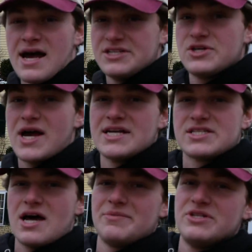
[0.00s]
as you guys
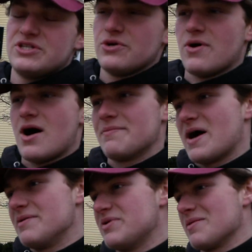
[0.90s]
saw me do on
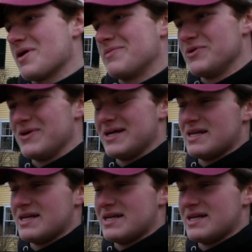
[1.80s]
my B M W E